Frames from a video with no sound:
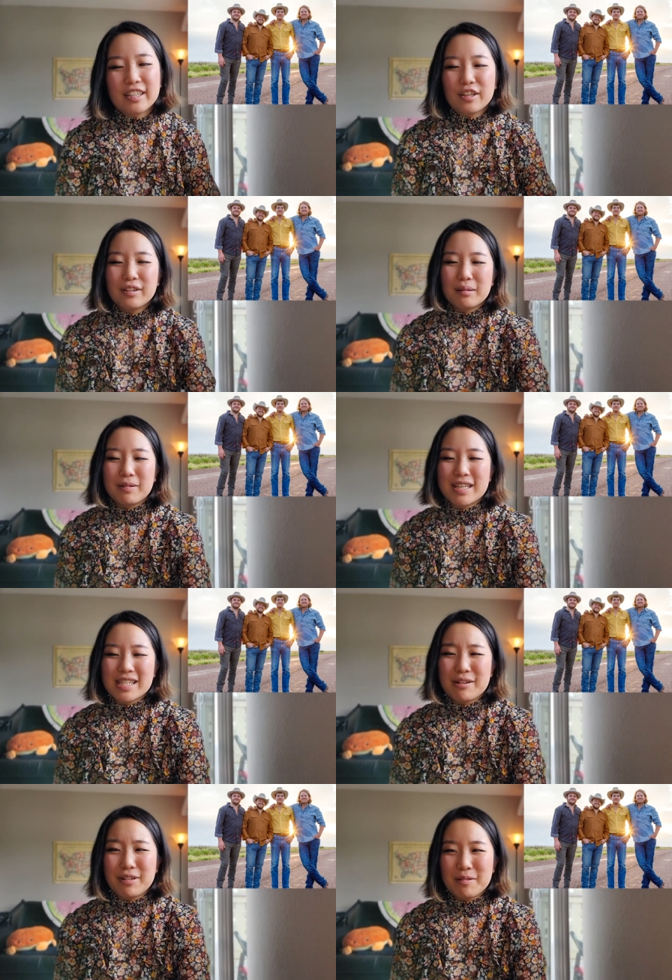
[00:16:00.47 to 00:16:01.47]
the only place
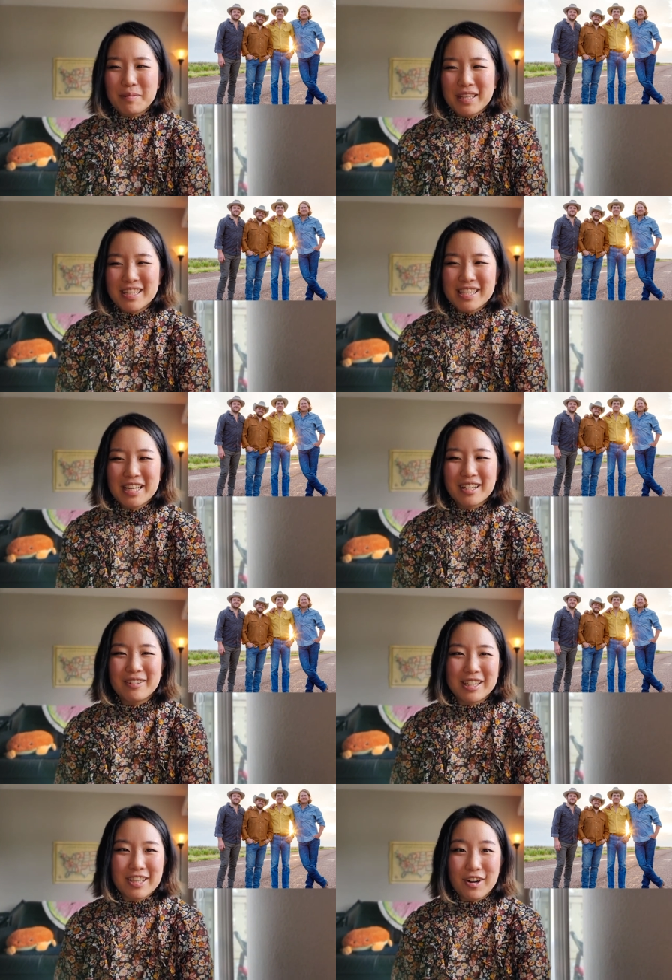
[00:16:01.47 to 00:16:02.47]
I want to be is here
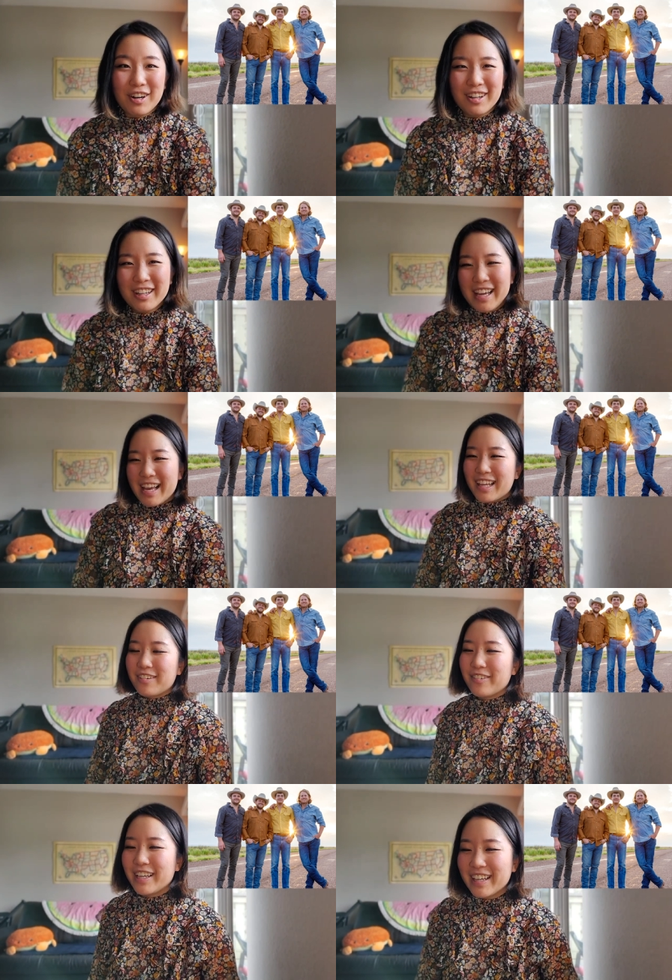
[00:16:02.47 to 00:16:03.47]
with y'all. And when